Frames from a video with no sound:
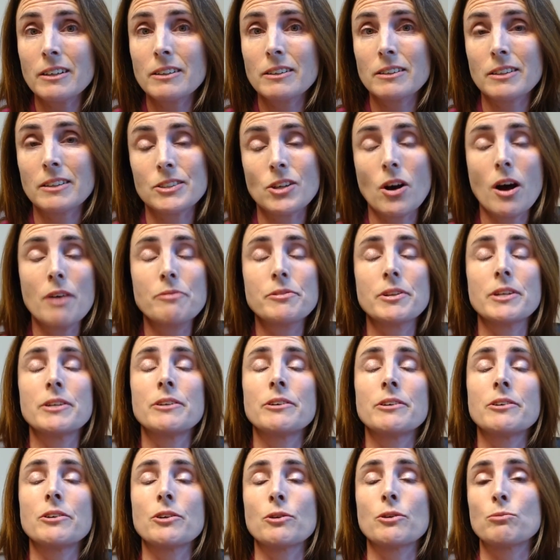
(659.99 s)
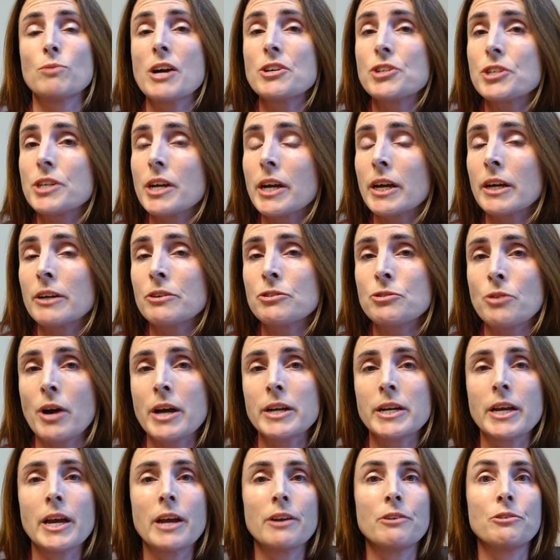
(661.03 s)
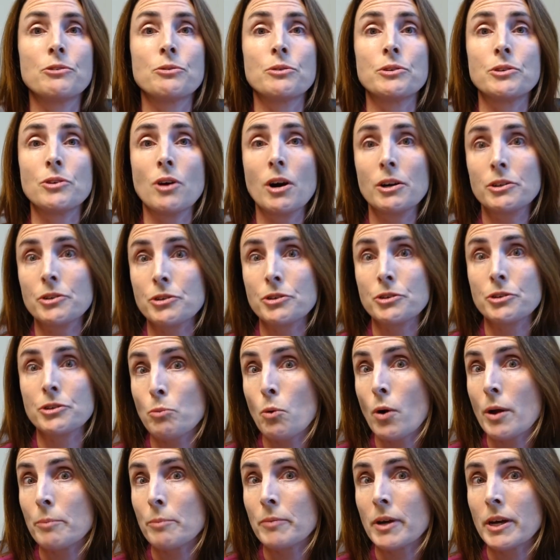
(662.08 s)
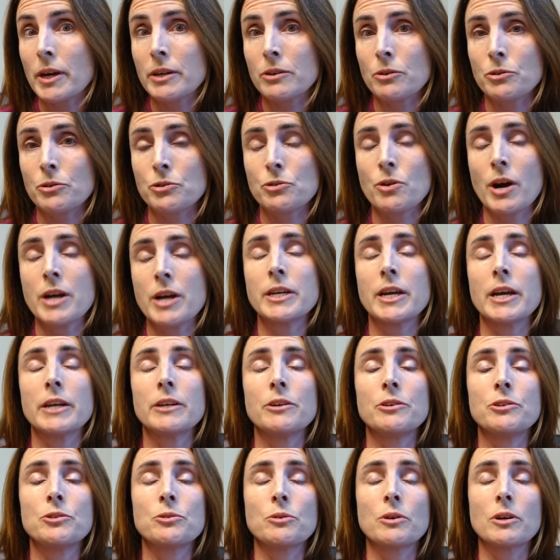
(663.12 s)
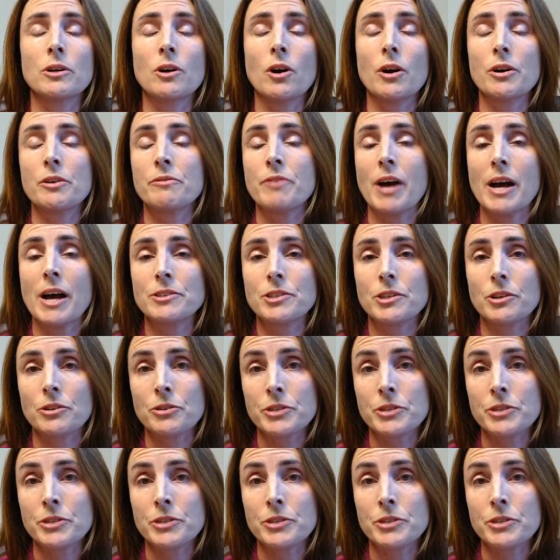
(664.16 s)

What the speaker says: because often you're rushing, trying to get into a doctor's appointment or trying to get into a cardiovascular